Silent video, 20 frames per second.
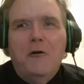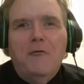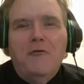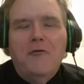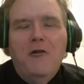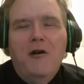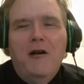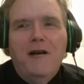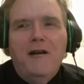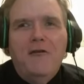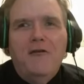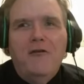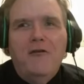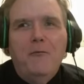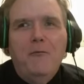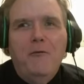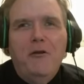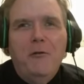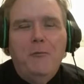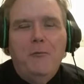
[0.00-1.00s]
so I could
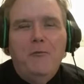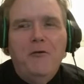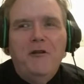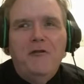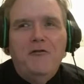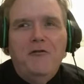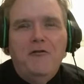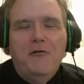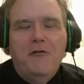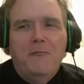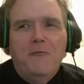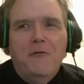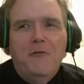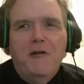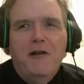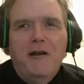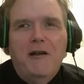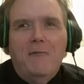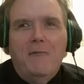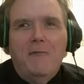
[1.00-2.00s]
submit a pitch to it for
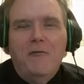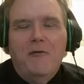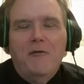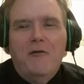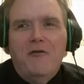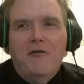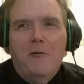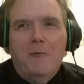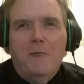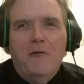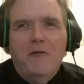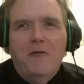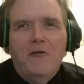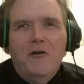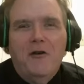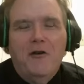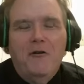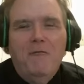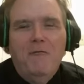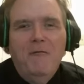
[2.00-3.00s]
this summer.
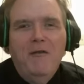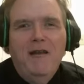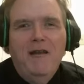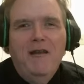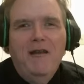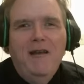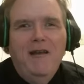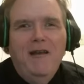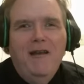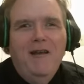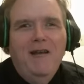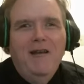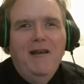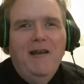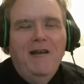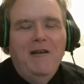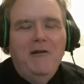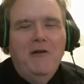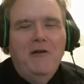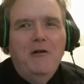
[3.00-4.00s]
So,
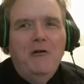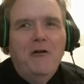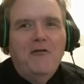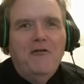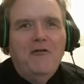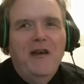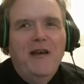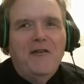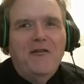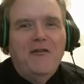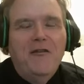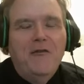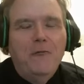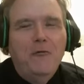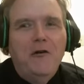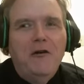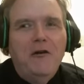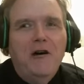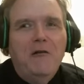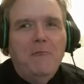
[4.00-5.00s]
and as Texans,
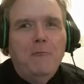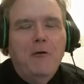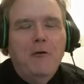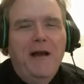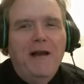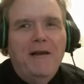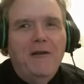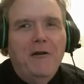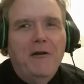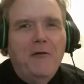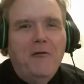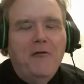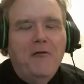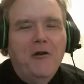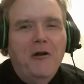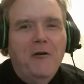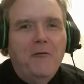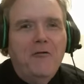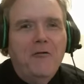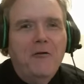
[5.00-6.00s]
we love bragging on
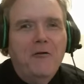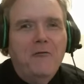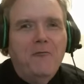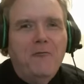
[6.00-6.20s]
stuff. So